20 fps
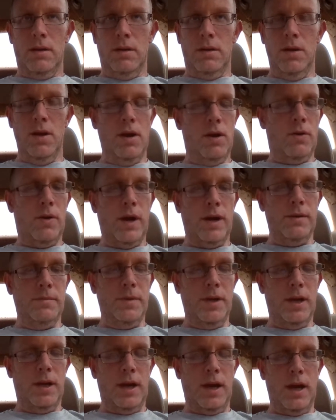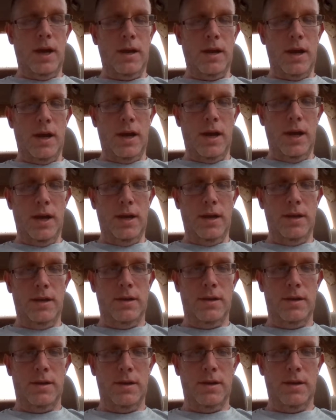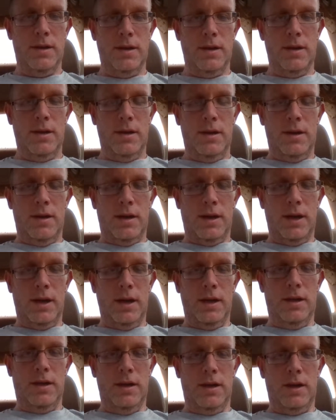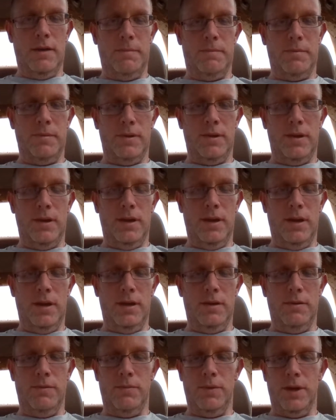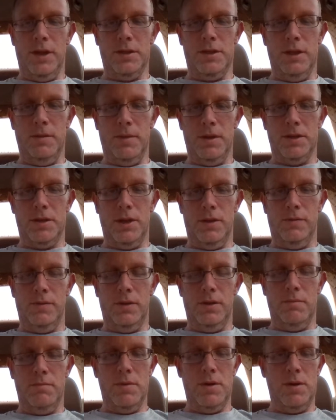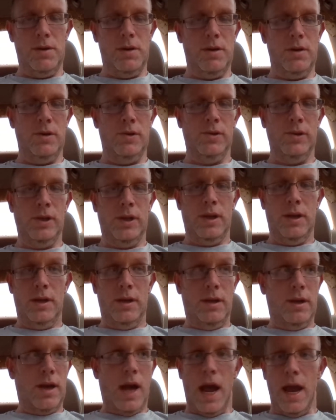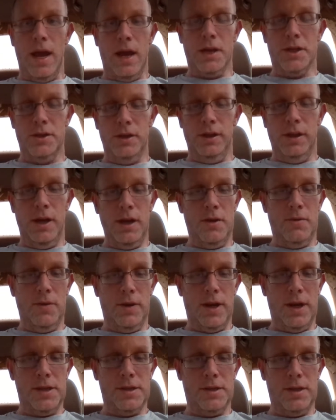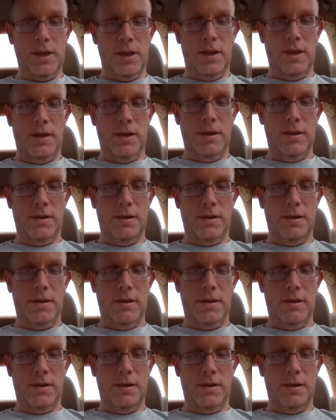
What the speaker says: No, I mean, I get up, and when I see myself in the mirror, I actually like what I see.